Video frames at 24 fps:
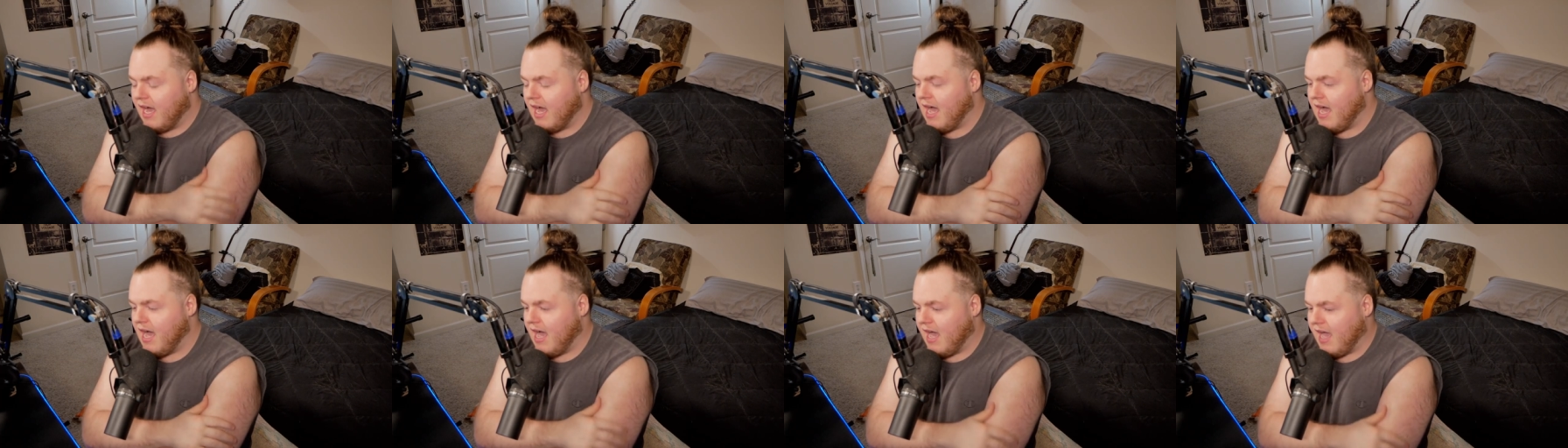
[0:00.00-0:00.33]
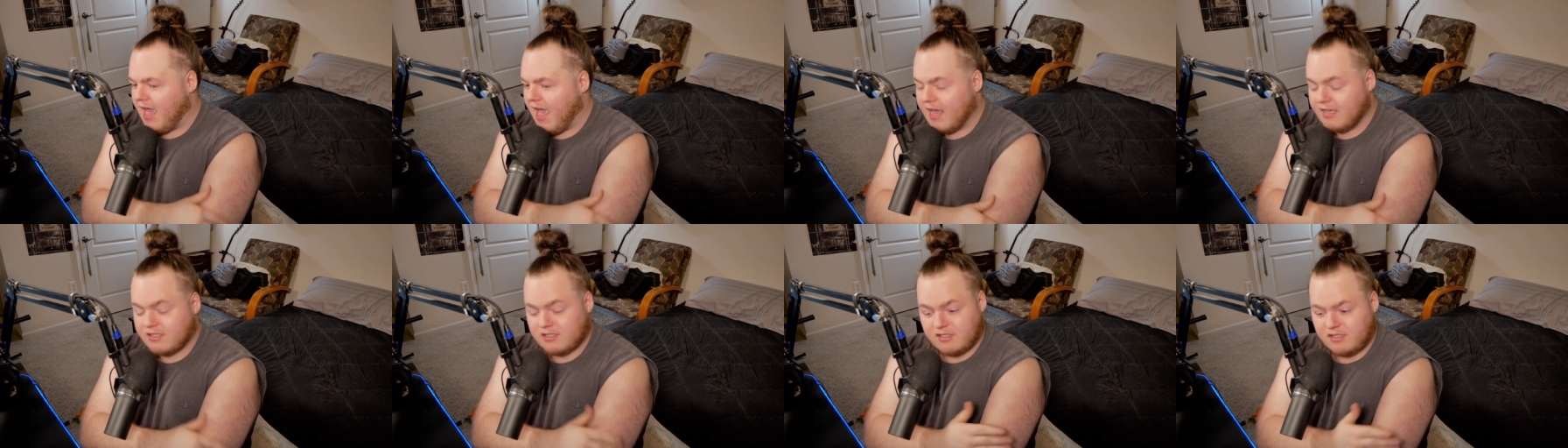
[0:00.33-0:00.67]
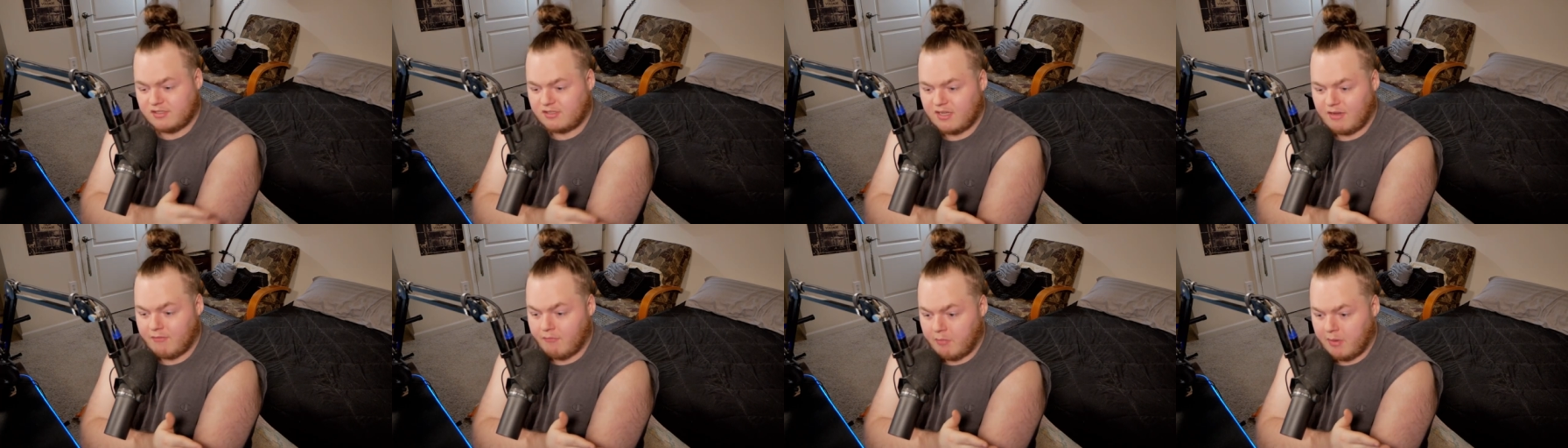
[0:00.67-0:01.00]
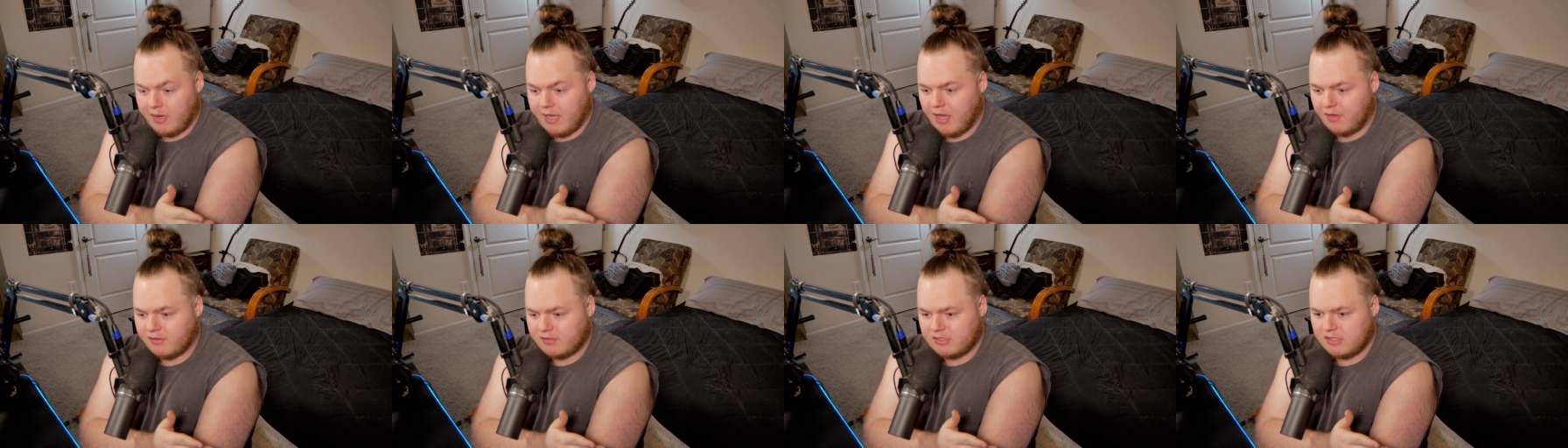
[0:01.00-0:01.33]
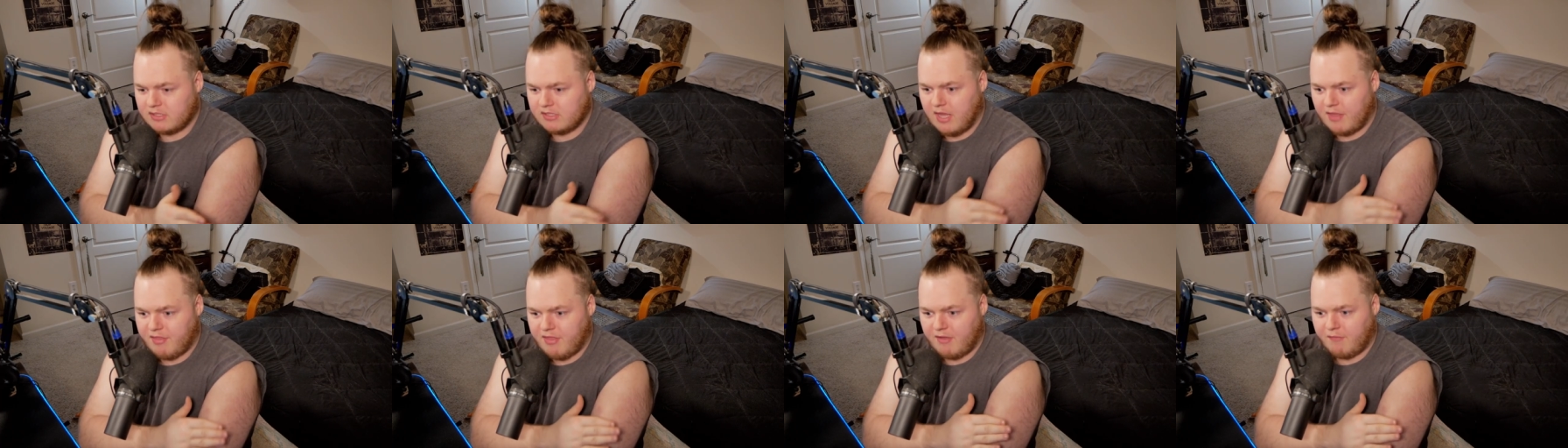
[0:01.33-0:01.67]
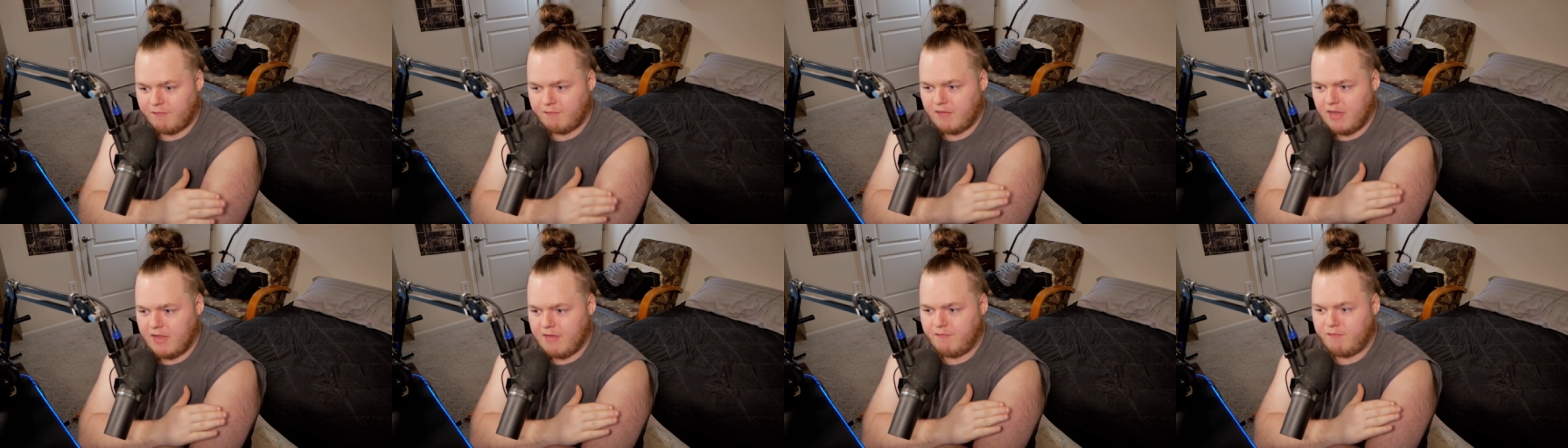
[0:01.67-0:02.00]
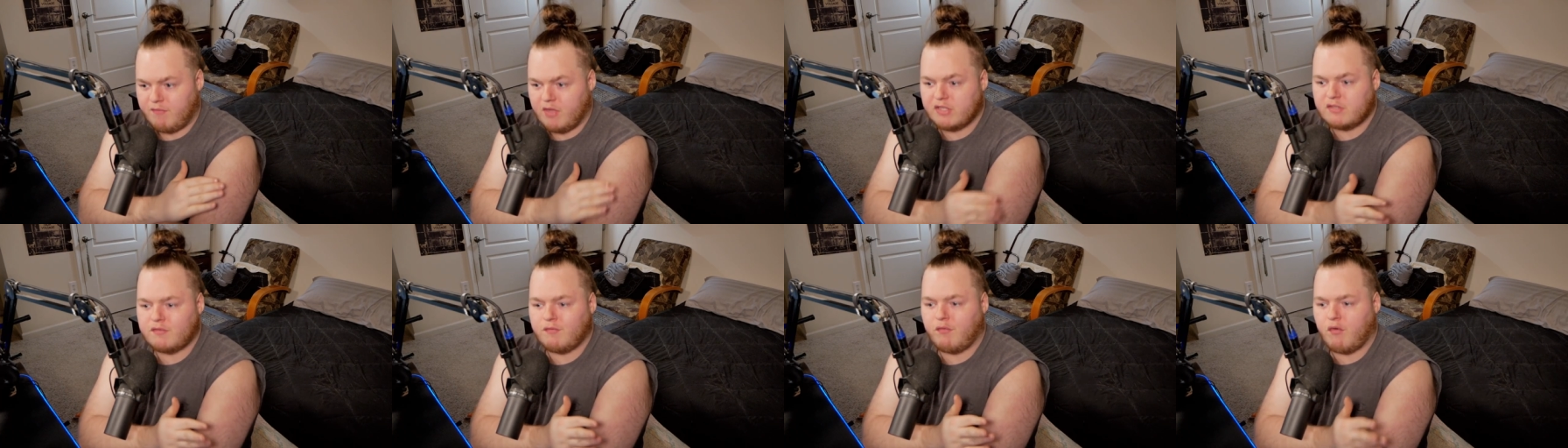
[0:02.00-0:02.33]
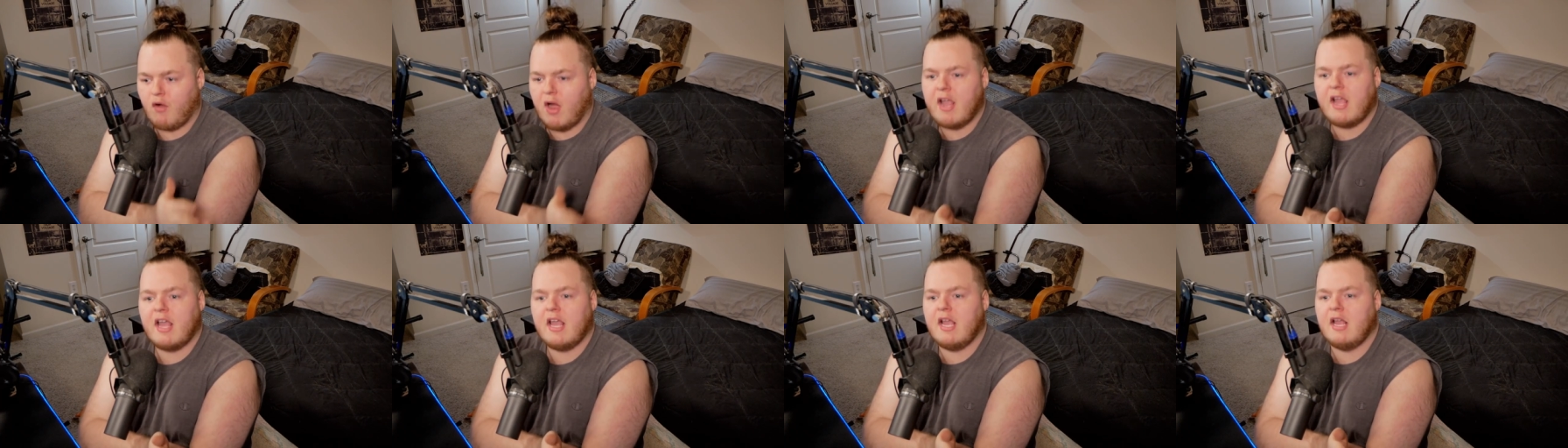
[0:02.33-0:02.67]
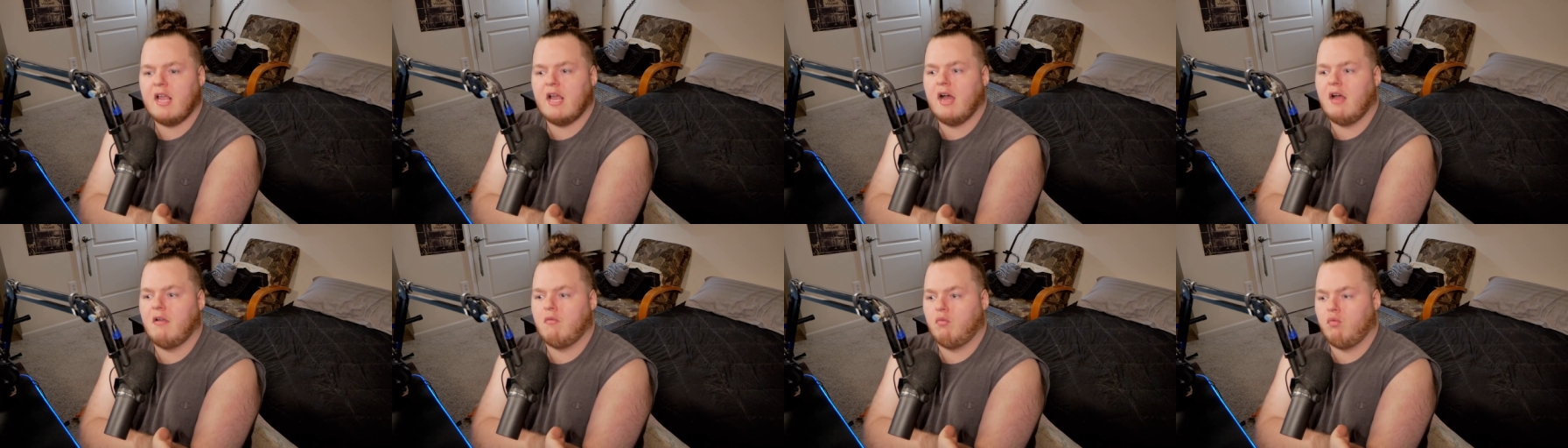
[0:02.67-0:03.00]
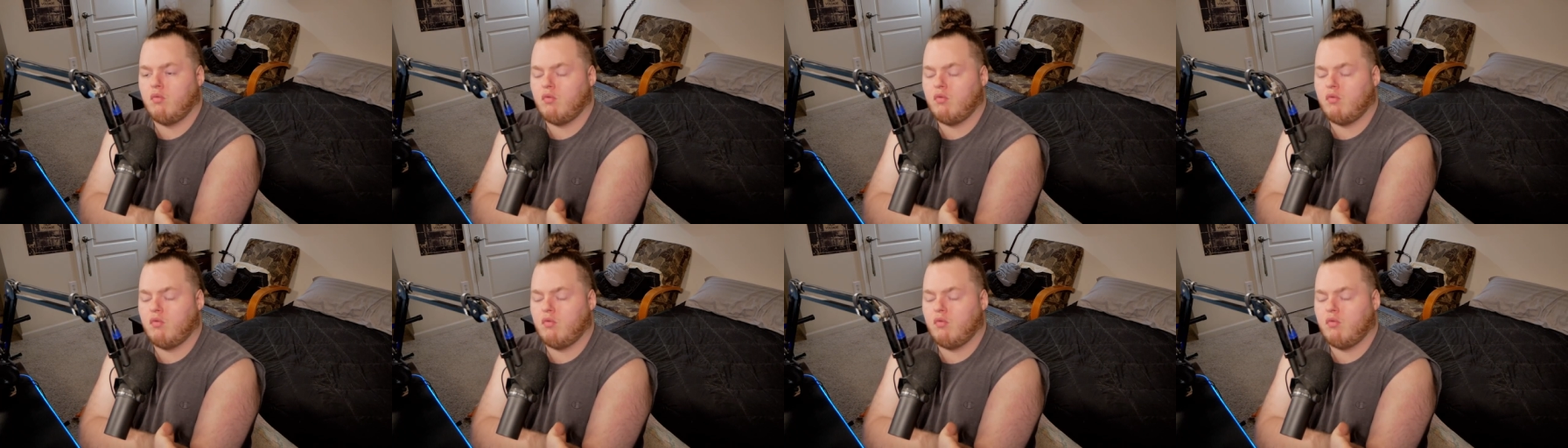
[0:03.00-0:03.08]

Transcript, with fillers: Uh, as does everybody else's. I think it fits Franky